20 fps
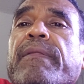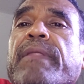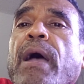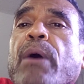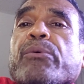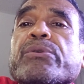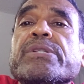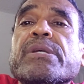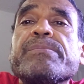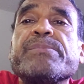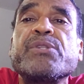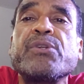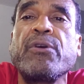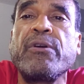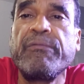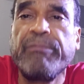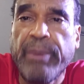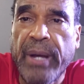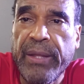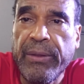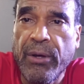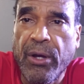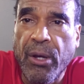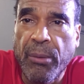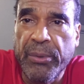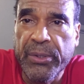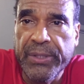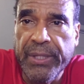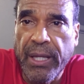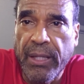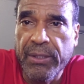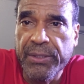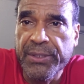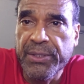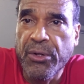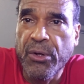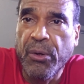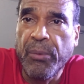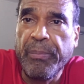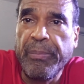that was observed by the Hubble
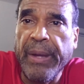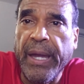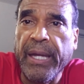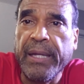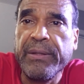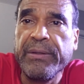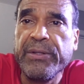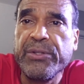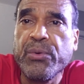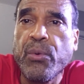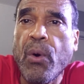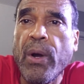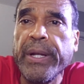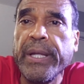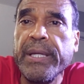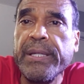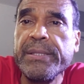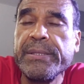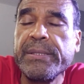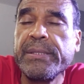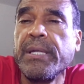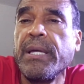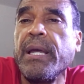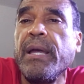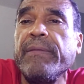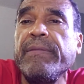telescope back in the 20s.